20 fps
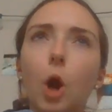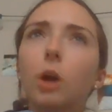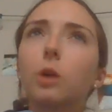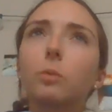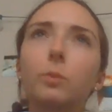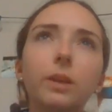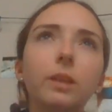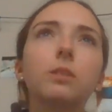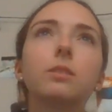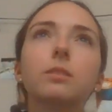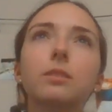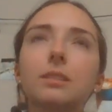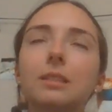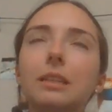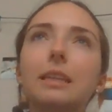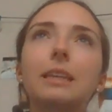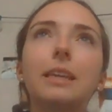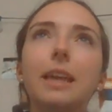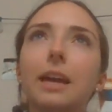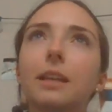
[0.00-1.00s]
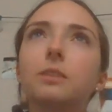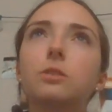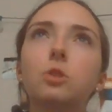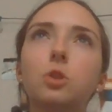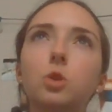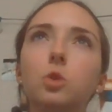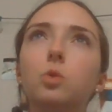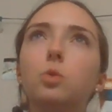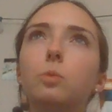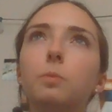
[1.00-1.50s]
cartwheels to get
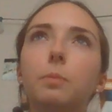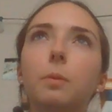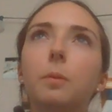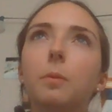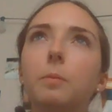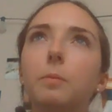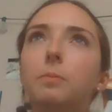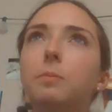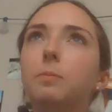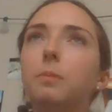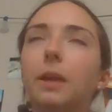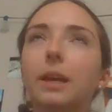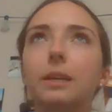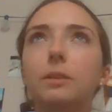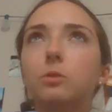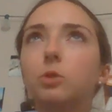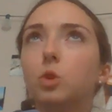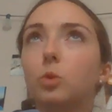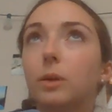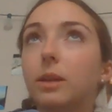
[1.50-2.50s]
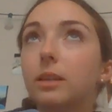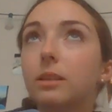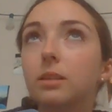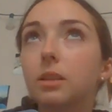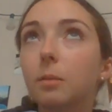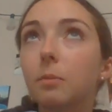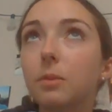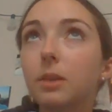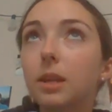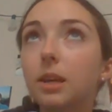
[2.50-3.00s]
to like doing
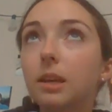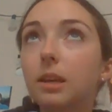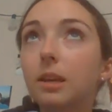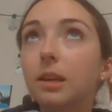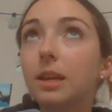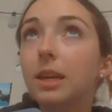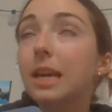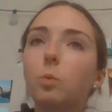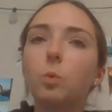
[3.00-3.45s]
something.